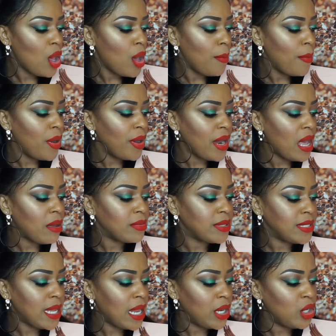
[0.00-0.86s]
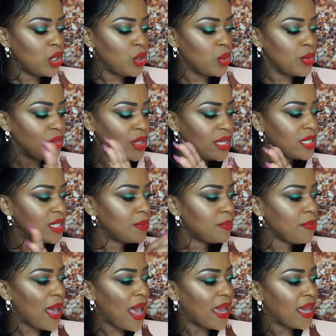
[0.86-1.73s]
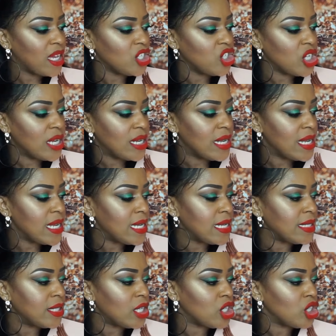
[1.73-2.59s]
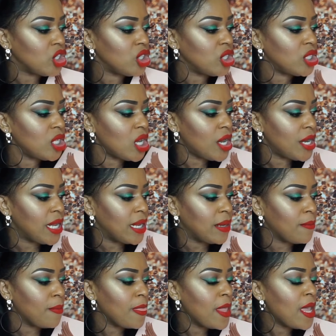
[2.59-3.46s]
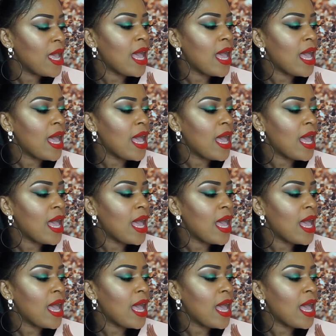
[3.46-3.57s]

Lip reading: but I'm telling you, this packaging is stunning.